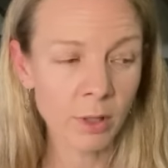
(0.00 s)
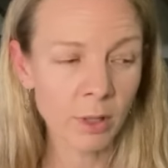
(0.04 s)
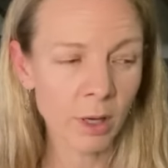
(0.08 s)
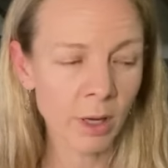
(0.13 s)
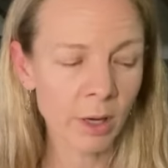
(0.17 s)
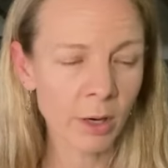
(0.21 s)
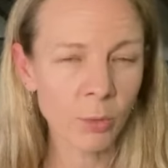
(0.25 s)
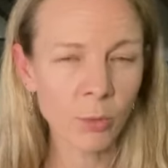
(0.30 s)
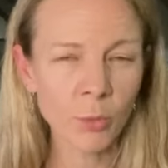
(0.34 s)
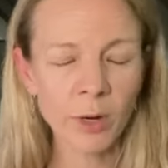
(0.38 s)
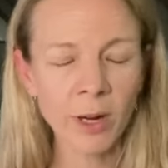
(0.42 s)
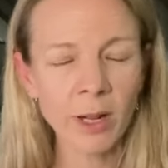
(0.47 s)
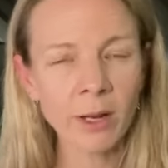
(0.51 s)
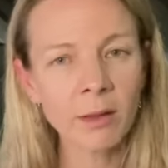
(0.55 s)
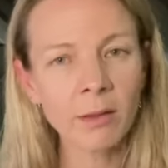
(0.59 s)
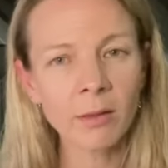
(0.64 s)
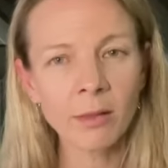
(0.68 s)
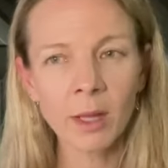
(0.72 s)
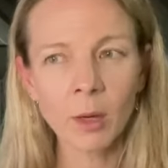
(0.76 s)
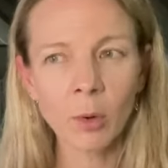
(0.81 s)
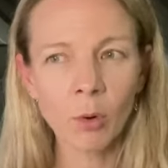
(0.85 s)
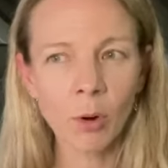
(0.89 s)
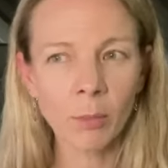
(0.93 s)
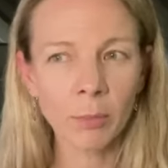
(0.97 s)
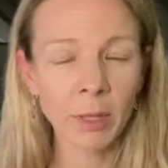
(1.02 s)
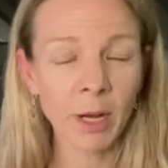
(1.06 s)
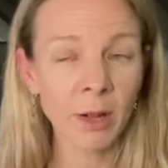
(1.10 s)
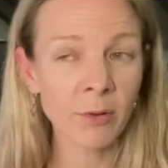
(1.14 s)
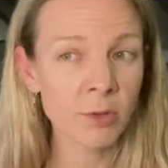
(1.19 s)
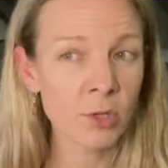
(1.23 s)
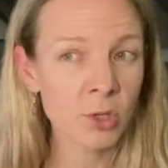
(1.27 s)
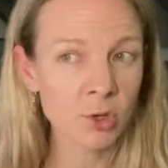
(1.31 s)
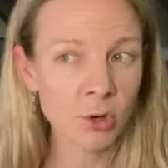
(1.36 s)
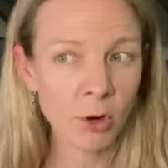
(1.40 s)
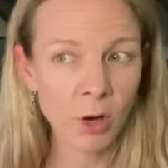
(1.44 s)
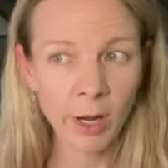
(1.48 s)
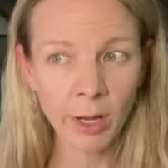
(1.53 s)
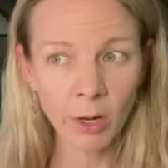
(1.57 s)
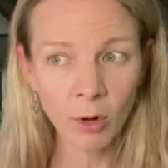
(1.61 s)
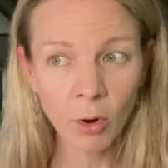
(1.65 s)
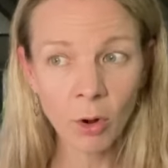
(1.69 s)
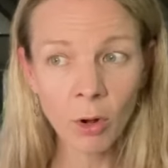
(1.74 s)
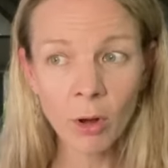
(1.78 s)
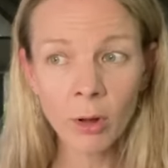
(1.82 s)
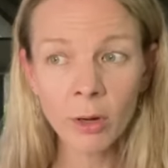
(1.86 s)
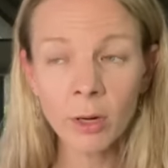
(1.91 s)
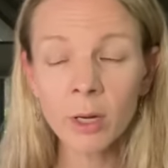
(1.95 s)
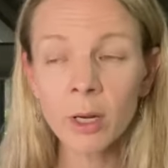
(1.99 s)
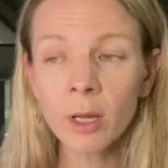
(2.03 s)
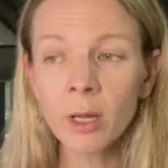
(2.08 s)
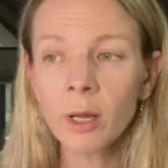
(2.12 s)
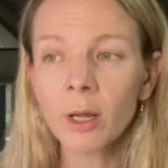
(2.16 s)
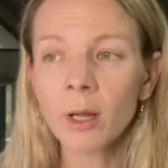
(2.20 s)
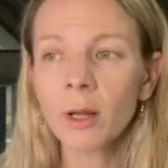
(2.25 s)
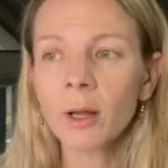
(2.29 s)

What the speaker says: don't want anything where I'm going to have to try it on.